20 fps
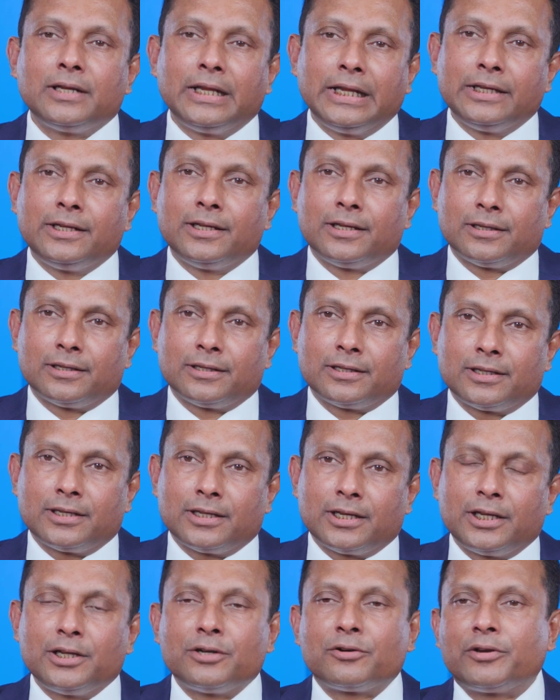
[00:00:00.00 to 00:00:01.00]
leader
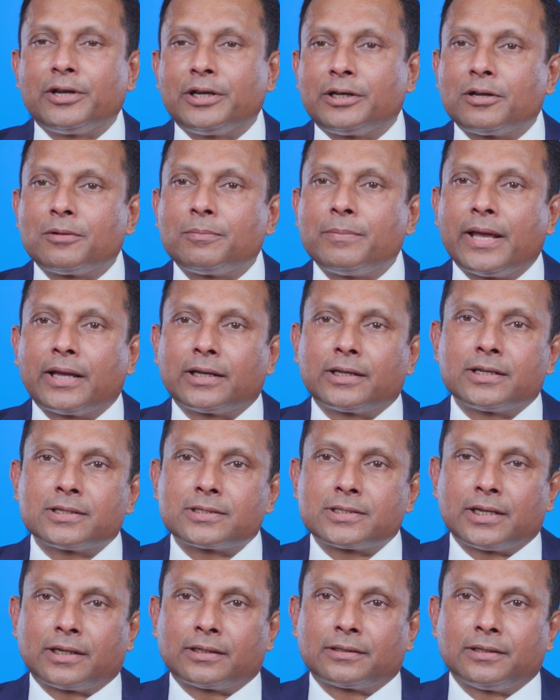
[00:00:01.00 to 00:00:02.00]
in retail banking
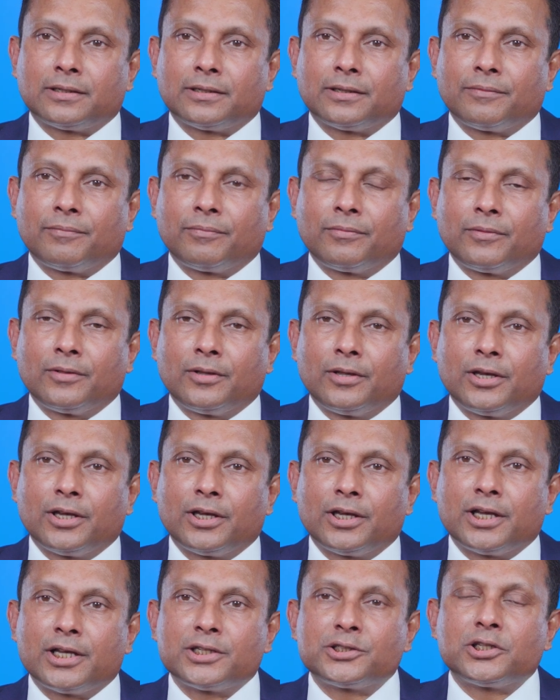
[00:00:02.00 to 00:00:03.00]
sector,
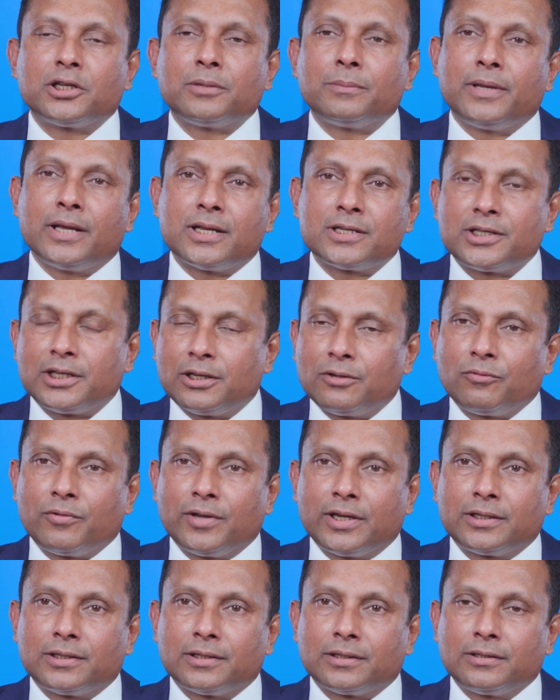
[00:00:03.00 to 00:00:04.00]
H&B has
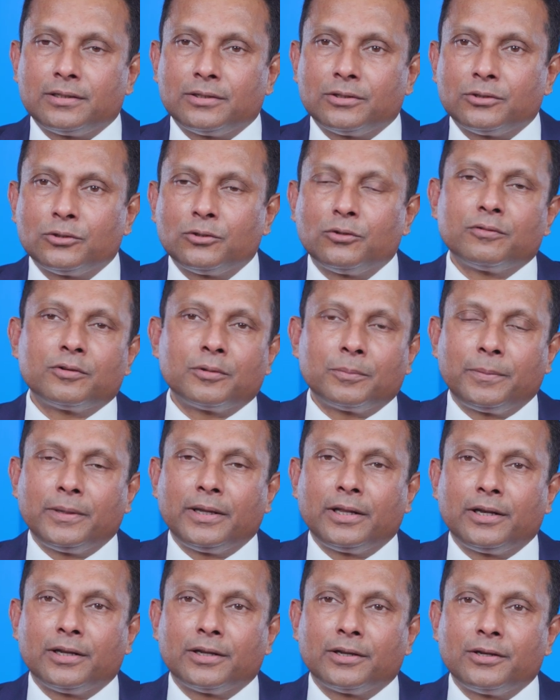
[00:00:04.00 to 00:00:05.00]
innovated over a
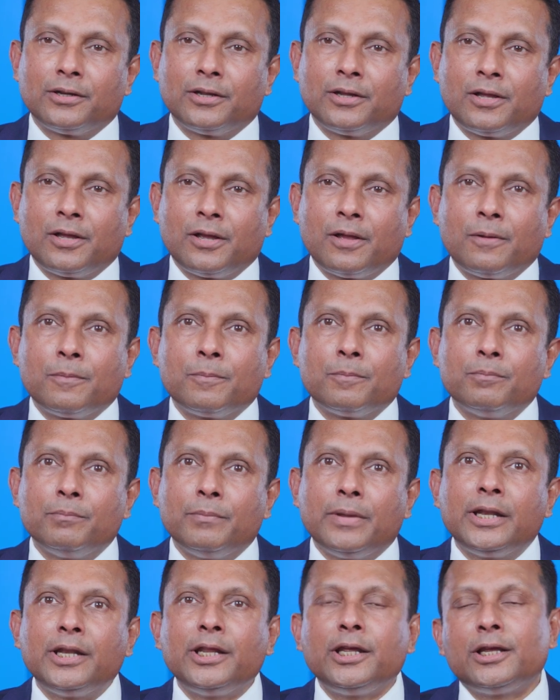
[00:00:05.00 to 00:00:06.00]
period
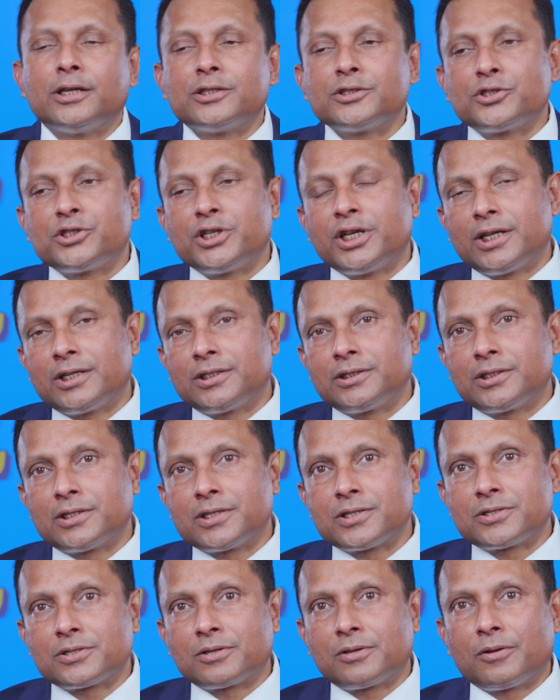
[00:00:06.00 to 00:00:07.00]
many
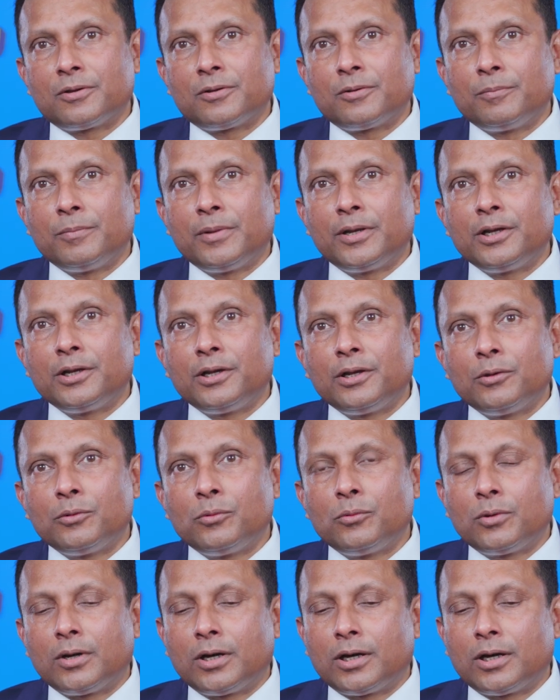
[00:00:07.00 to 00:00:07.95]
changes, many new